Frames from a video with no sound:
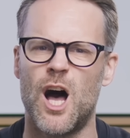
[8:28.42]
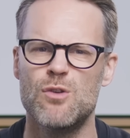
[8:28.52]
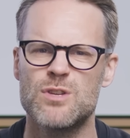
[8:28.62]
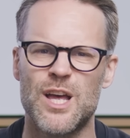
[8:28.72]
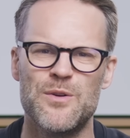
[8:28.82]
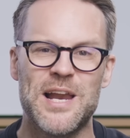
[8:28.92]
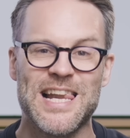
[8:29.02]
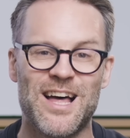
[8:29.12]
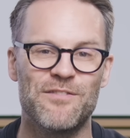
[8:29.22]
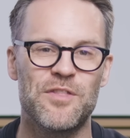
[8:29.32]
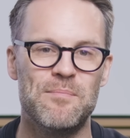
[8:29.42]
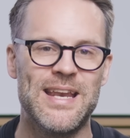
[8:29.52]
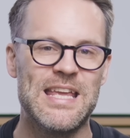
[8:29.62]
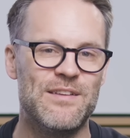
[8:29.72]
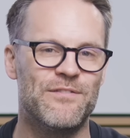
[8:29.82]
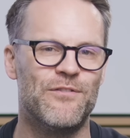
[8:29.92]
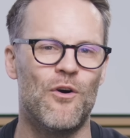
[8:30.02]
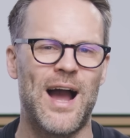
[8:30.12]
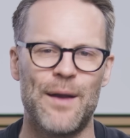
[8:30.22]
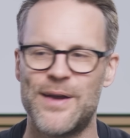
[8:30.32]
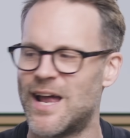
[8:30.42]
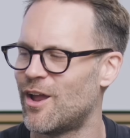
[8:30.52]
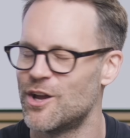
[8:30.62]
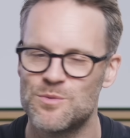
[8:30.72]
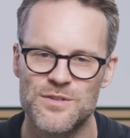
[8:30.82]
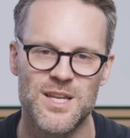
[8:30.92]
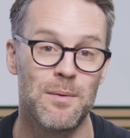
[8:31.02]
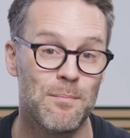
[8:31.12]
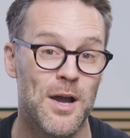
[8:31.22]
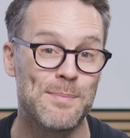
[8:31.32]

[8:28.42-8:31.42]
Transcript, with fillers: I also love the Mini for how it aligns with some of my